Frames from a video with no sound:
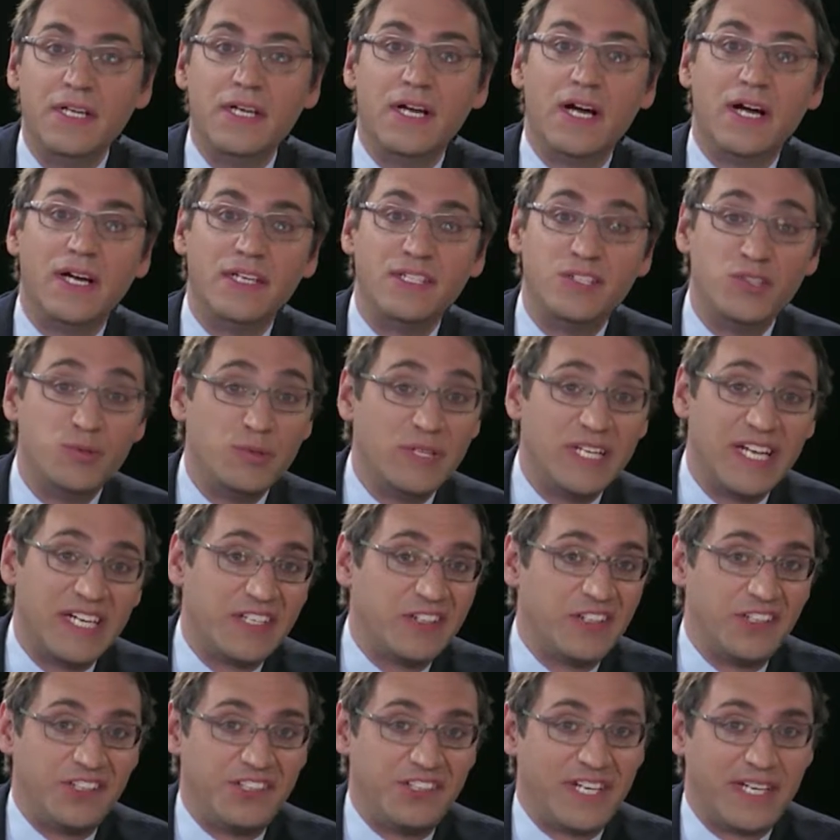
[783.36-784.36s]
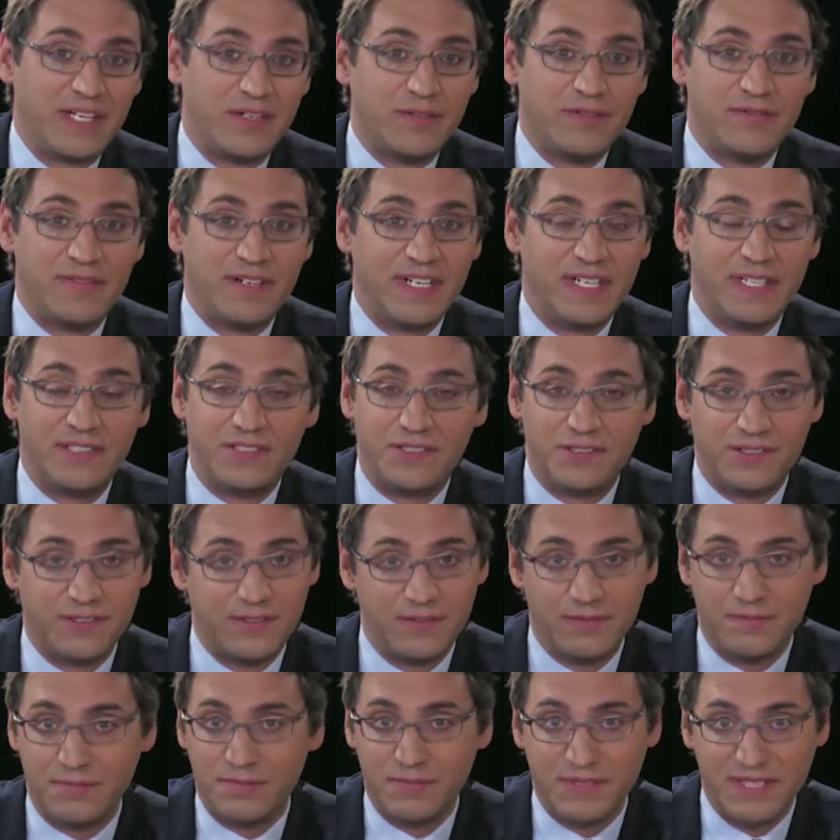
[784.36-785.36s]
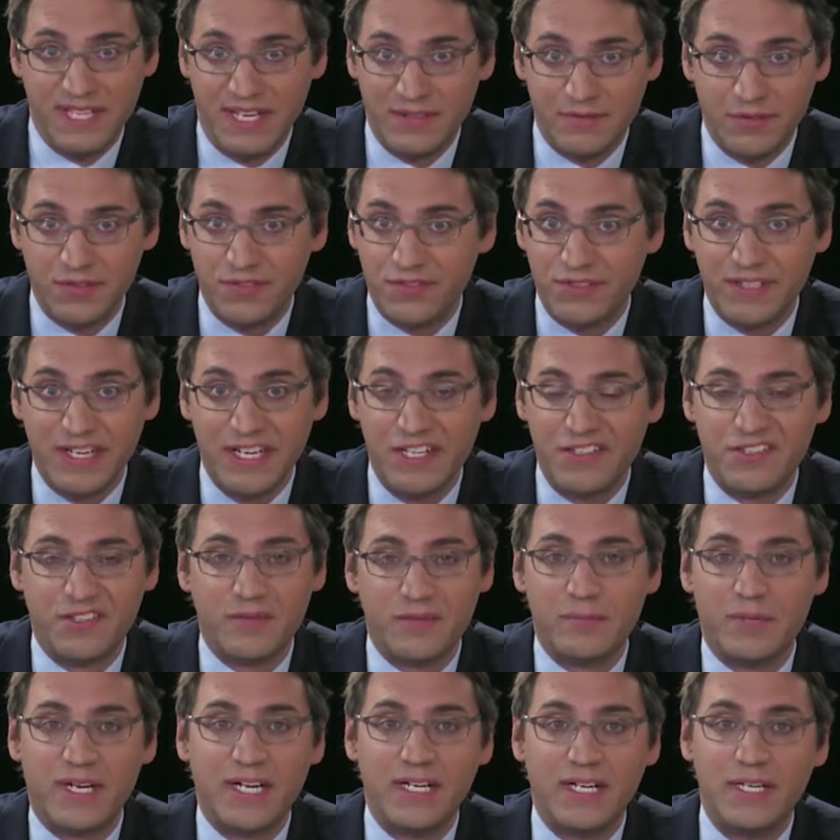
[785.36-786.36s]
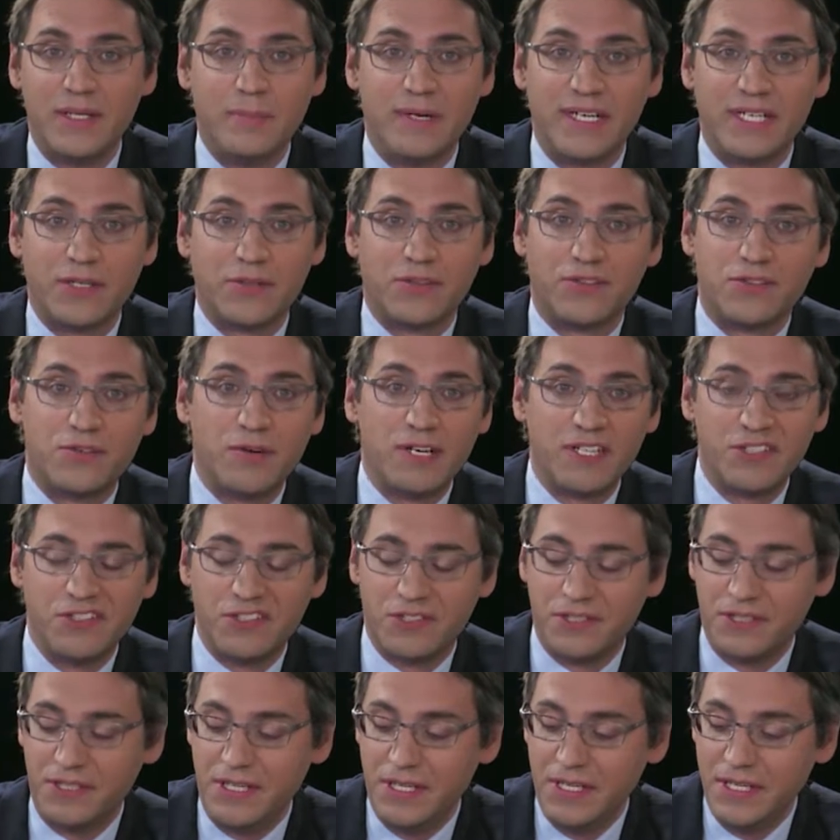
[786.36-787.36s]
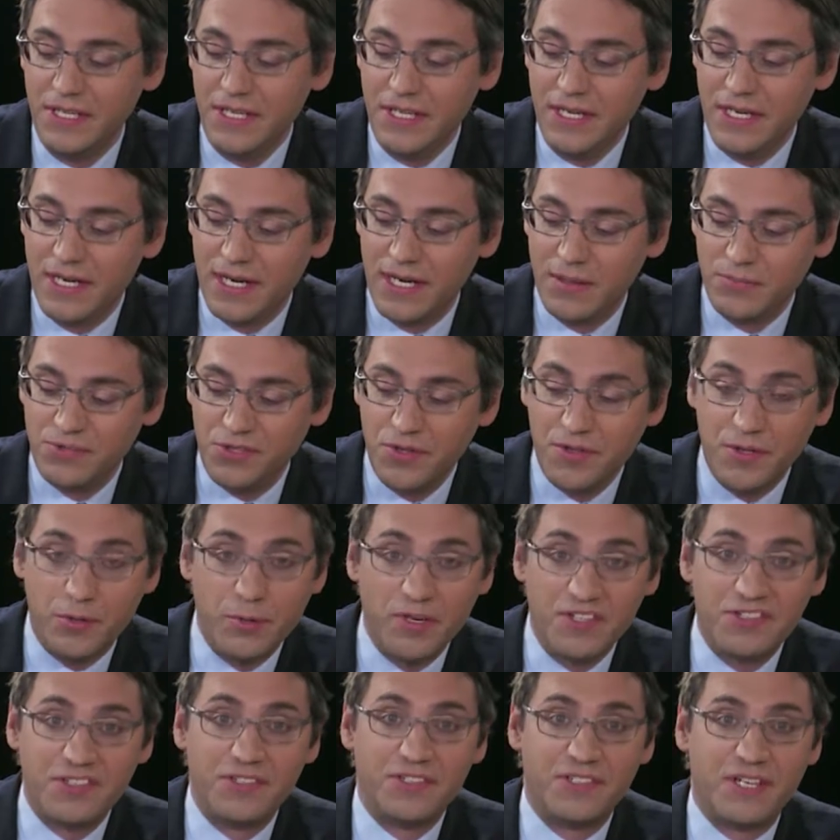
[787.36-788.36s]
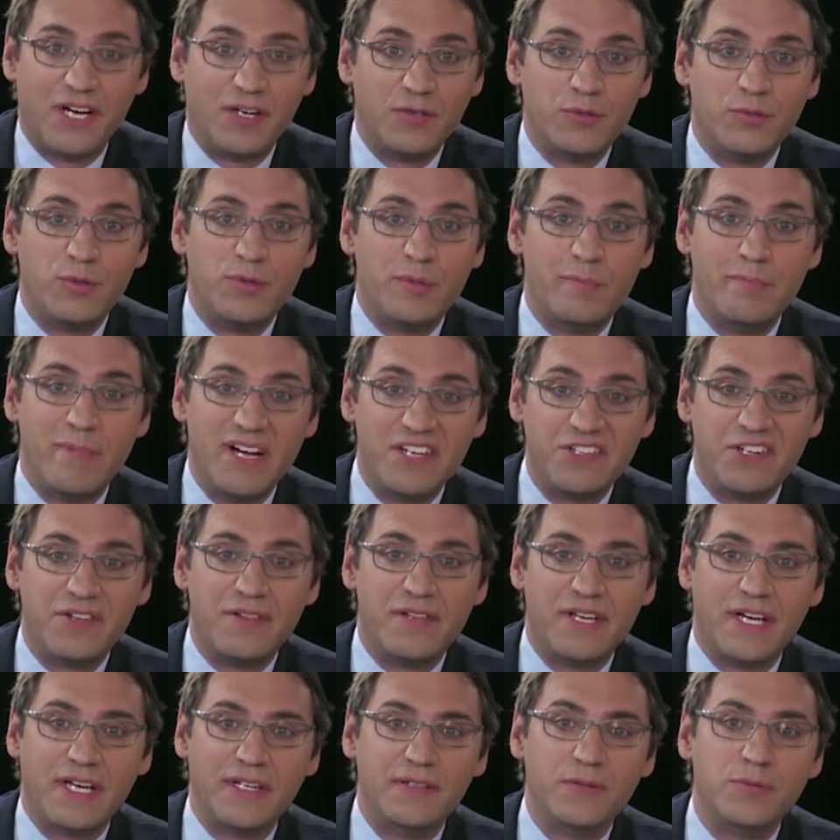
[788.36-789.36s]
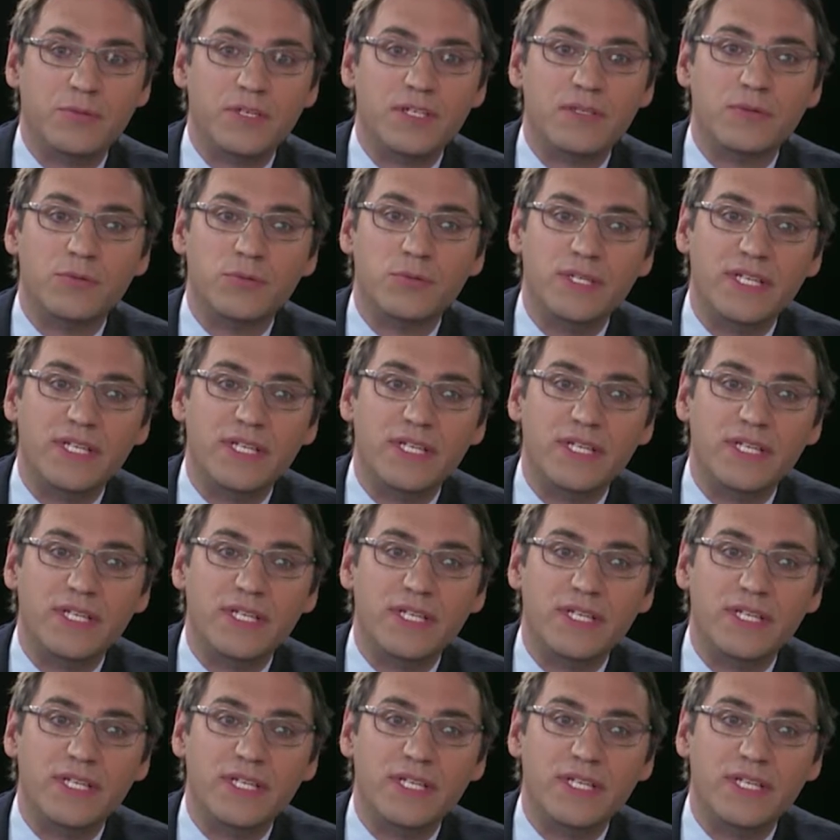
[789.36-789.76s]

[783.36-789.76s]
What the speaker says: you will actually sacrifice diversification by construction. So the question is, how do we measure that? Well, we